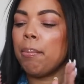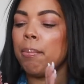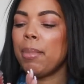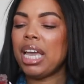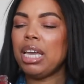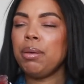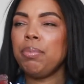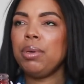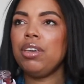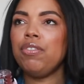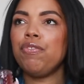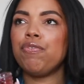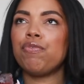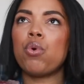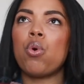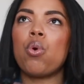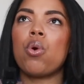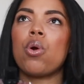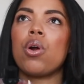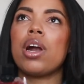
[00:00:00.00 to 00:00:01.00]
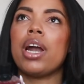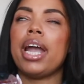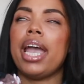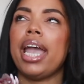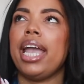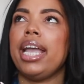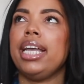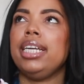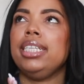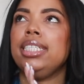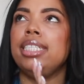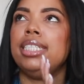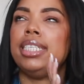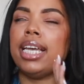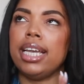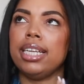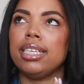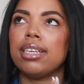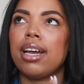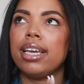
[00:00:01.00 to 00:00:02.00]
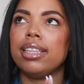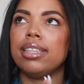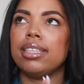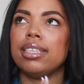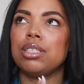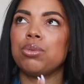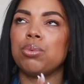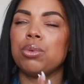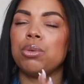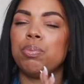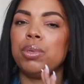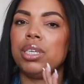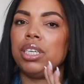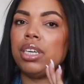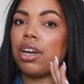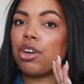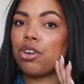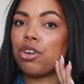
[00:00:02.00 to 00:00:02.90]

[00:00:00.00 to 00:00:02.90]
Maybe for a date night, this would be